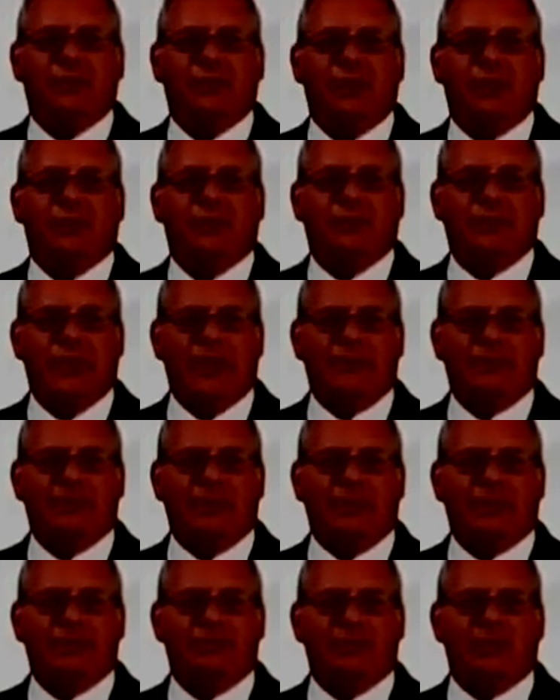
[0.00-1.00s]
who had not
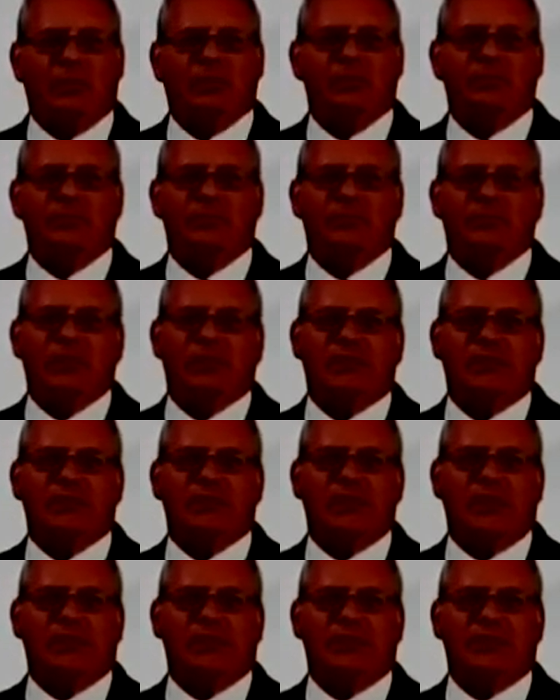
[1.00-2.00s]
been exposed to
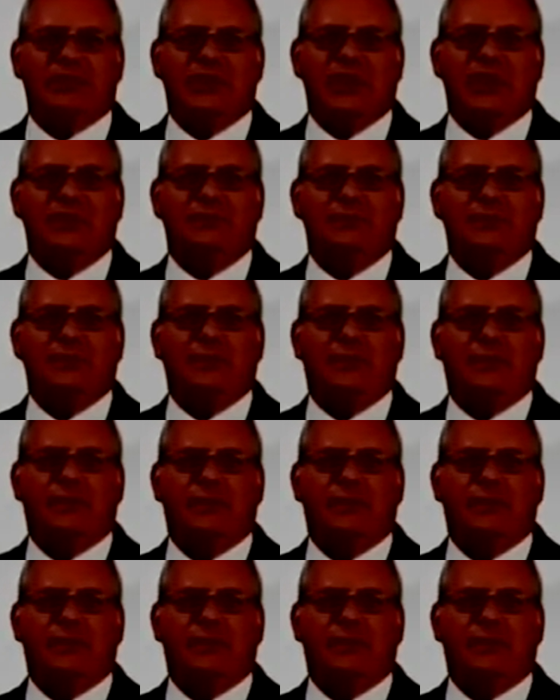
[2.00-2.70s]
asbestos on the job,